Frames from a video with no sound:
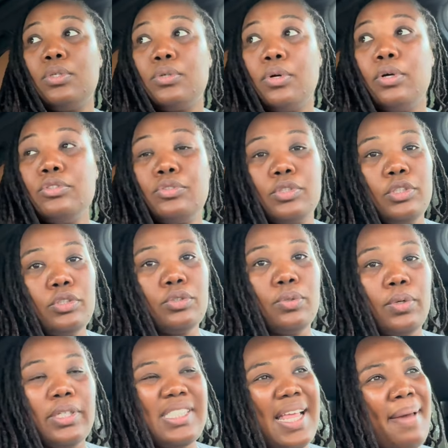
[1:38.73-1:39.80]
the grocery
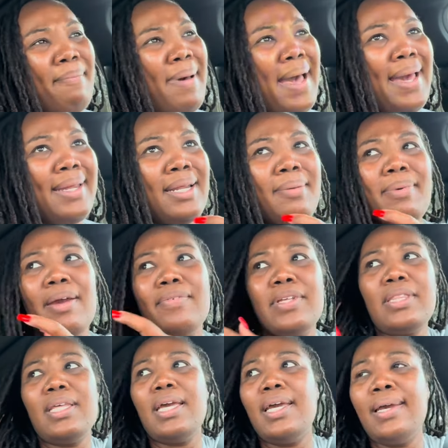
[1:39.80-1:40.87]
stores, like buying up
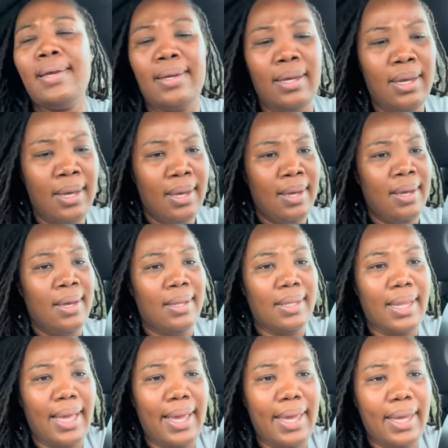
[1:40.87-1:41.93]
everything.
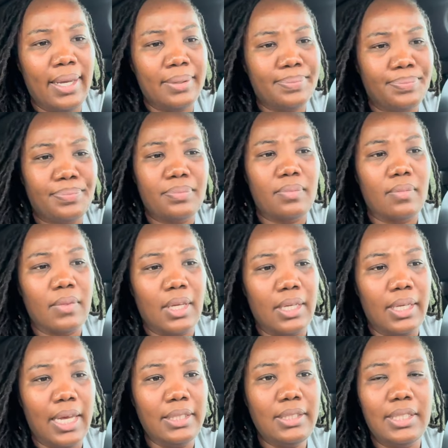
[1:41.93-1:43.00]
Like
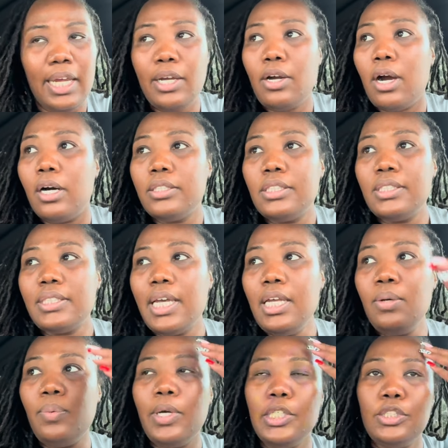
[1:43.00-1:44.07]
yesterday Carlton said
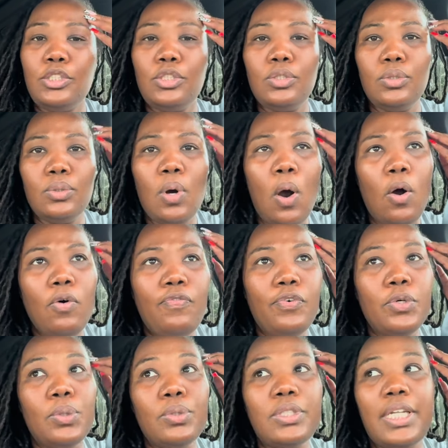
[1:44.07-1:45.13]
he went to Whole
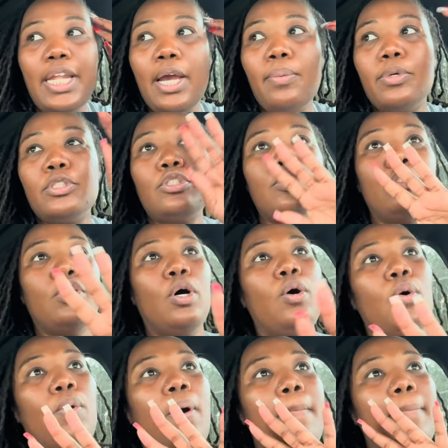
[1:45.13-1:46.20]
Foods and there was no